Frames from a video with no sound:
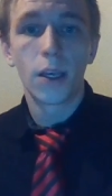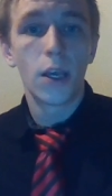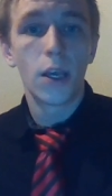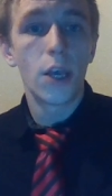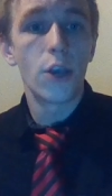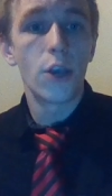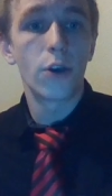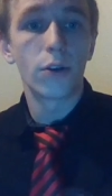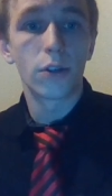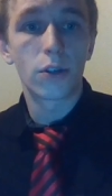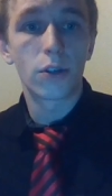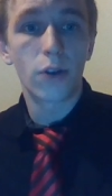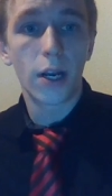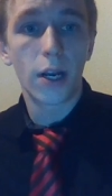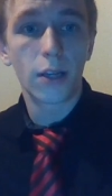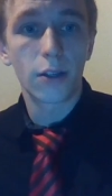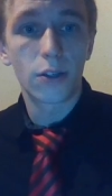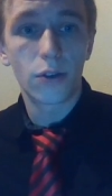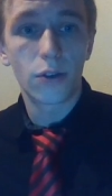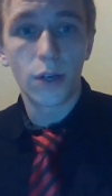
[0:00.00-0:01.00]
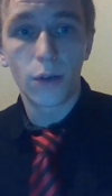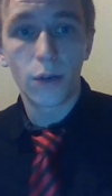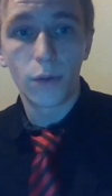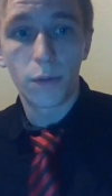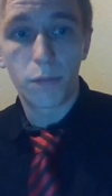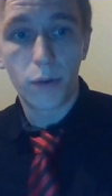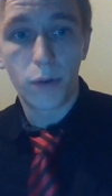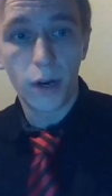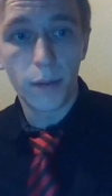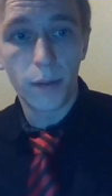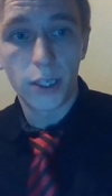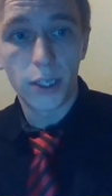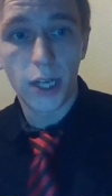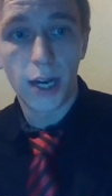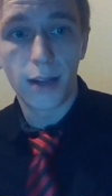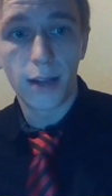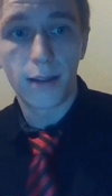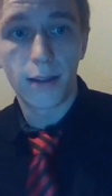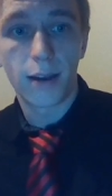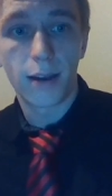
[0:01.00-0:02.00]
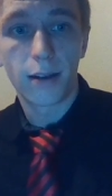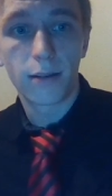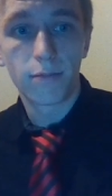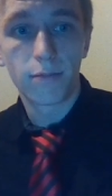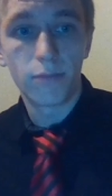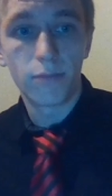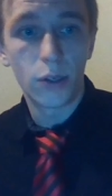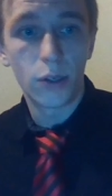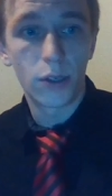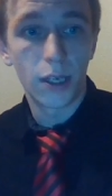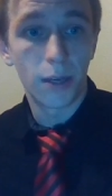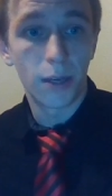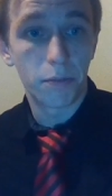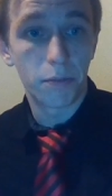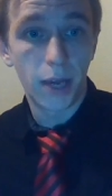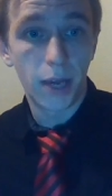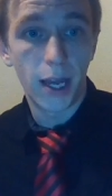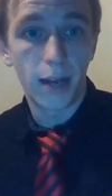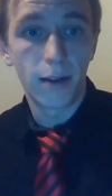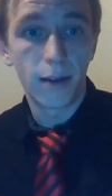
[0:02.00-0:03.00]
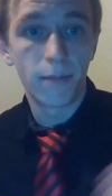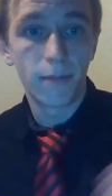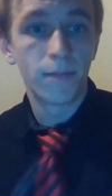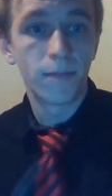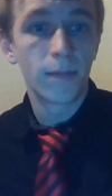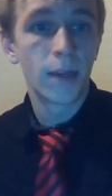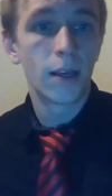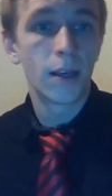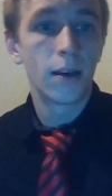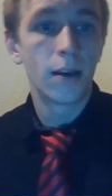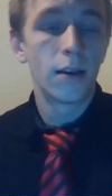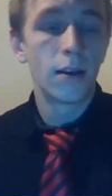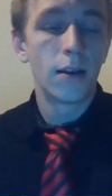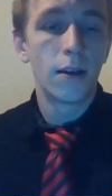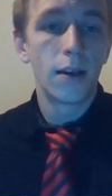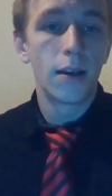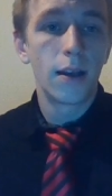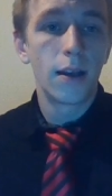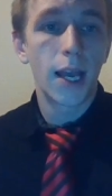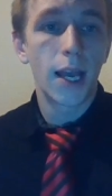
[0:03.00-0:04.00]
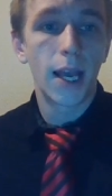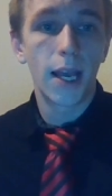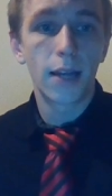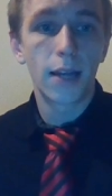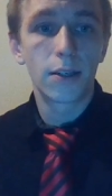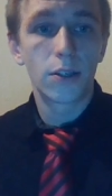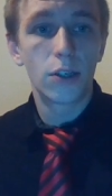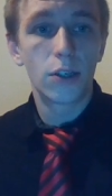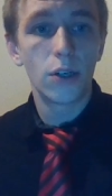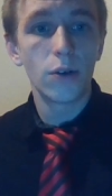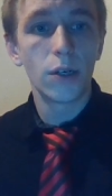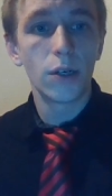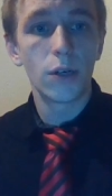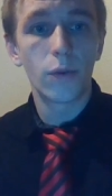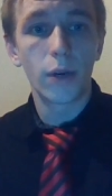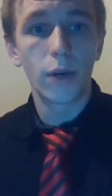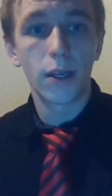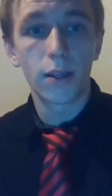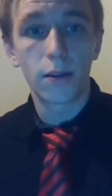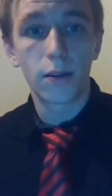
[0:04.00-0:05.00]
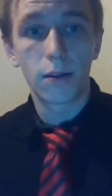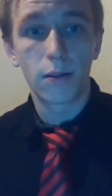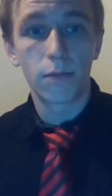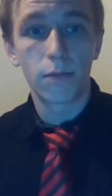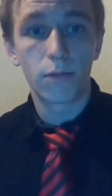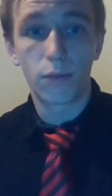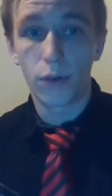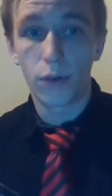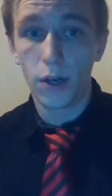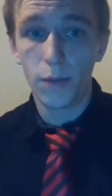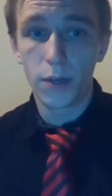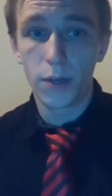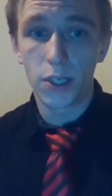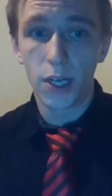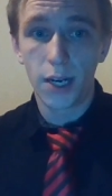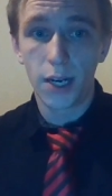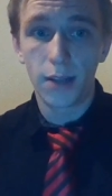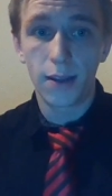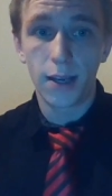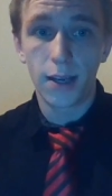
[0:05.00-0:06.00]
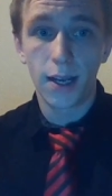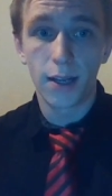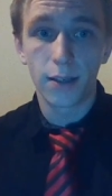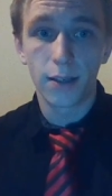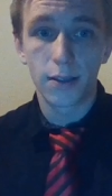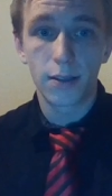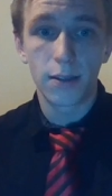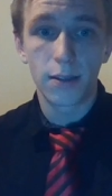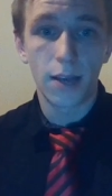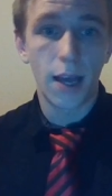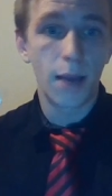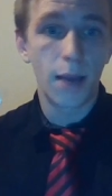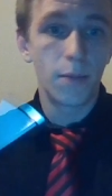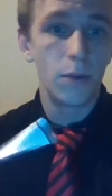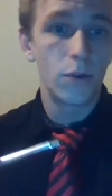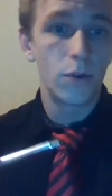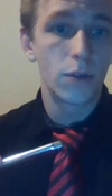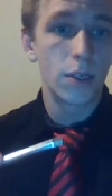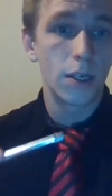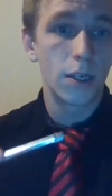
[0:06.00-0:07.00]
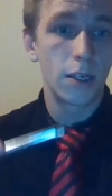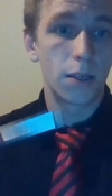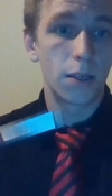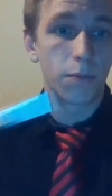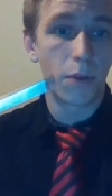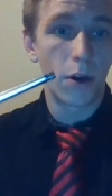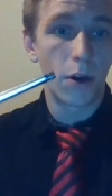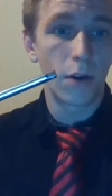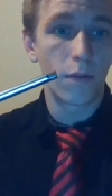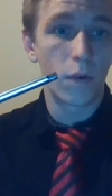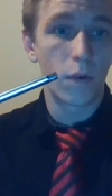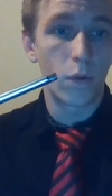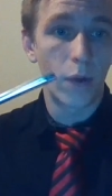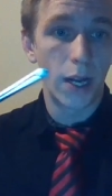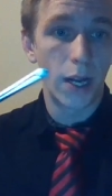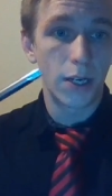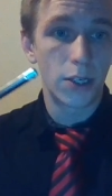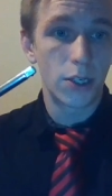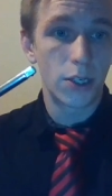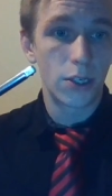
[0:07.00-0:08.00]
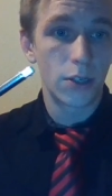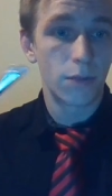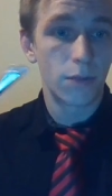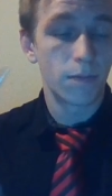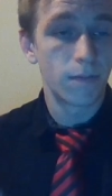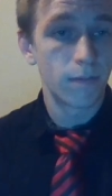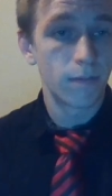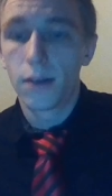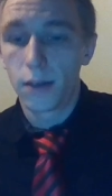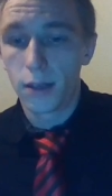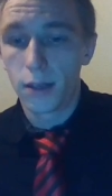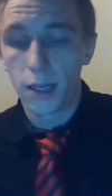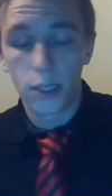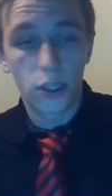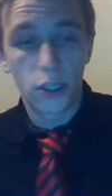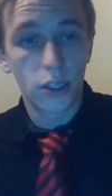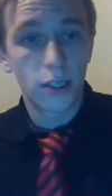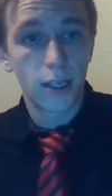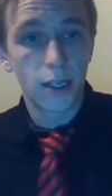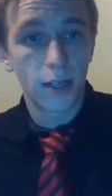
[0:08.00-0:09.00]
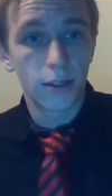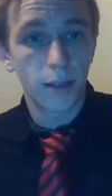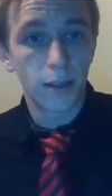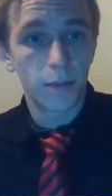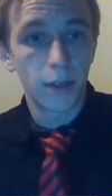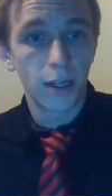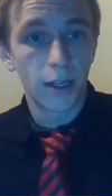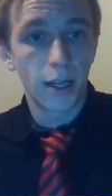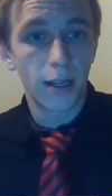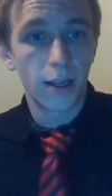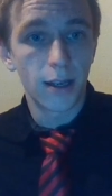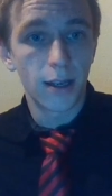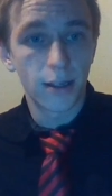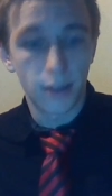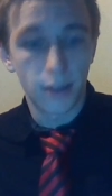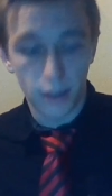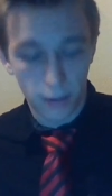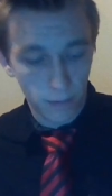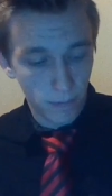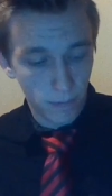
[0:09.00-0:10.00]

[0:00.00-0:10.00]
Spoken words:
You can strike the string with pretty much anything, using a pen, and tune it with pretty much anything else. I'm using part of a wrench. It should sound something like this.